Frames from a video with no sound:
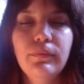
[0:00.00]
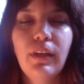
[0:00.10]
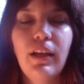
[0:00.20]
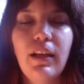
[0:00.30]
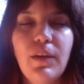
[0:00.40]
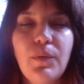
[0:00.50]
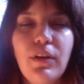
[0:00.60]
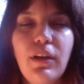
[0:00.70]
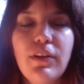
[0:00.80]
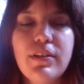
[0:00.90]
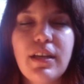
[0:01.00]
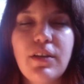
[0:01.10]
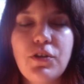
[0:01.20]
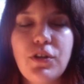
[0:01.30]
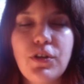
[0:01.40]
And now bring your
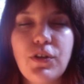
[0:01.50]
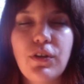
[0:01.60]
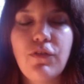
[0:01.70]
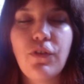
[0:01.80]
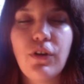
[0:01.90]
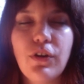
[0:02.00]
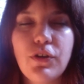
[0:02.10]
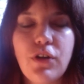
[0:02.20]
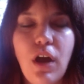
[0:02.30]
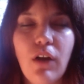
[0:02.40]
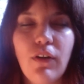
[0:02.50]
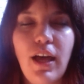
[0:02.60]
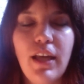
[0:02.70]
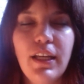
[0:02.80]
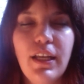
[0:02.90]
attention to your first chakra.
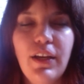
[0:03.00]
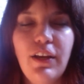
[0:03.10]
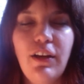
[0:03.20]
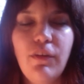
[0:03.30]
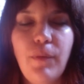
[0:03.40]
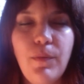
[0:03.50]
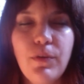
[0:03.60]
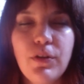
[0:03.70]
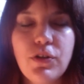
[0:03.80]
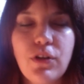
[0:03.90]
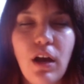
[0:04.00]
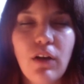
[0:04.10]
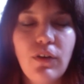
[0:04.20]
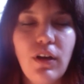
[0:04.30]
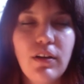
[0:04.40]
And remember,
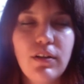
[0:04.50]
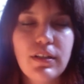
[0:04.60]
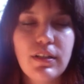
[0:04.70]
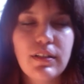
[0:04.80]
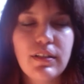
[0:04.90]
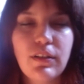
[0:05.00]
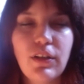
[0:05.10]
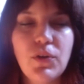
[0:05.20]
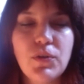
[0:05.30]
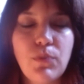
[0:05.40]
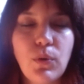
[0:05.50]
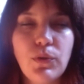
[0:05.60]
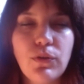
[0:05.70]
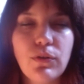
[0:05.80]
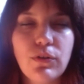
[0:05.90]
chakra goes
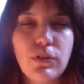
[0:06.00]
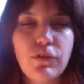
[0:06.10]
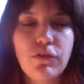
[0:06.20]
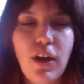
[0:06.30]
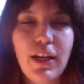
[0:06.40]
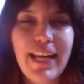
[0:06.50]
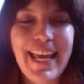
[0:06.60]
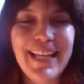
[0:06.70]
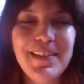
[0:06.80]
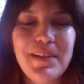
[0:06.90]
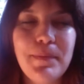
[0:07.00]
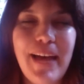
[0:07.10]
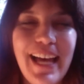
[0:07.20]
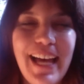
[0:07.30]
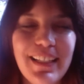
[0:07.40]
both to the front and to the
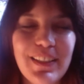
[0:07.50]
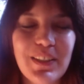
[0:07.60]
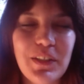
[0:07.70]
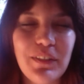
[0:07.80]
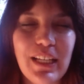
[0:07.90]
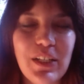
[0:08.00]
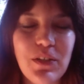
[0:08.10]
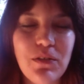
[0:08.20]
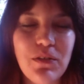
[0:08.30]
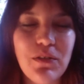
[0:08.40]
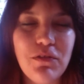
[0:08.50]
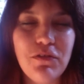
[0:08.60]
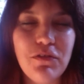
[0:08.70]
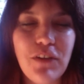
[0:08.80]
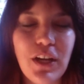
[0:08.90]
back, sort of like two
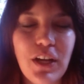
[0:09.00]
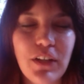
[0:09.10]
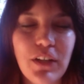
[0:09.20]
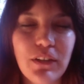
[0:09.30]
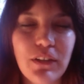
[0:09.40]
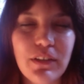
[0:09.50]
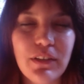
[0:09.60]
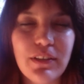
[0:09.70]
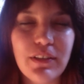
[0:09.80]
funnels.